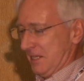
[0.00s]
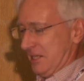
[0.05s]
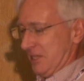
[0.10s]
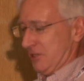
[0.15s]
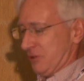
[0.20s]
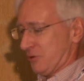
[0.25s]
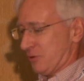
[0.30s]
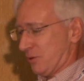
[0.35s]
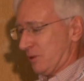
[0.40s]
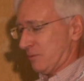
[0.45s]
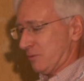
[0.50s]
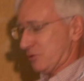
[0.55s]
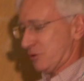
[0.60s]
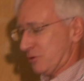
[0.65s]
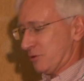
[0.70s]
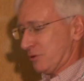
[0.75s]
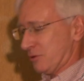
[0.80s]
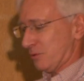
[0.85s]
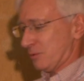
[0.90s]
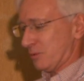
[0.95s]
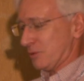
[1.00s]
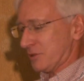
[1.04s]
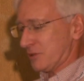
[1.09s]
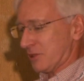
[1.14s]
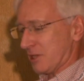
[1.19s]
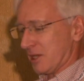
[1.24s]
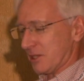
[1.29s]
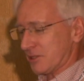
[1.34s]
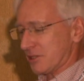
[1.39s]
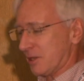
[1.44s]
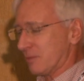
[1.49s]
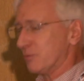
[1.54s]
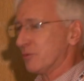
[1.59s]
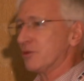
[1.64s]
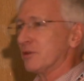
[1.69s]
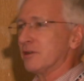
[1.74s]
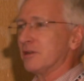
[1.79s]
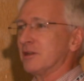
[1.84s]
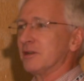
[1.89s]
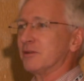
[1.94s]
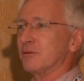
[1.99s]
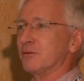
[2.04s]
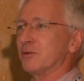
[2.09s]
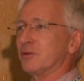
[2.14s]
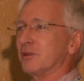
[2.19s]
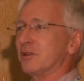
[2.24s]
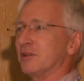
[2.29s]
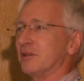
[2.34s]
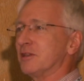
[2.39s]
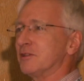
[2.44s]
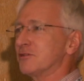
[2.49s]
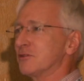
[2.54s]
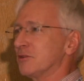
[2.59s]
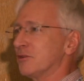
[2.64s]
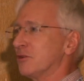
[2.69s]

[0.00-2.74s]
So I'm sure you'll want to catch up with her later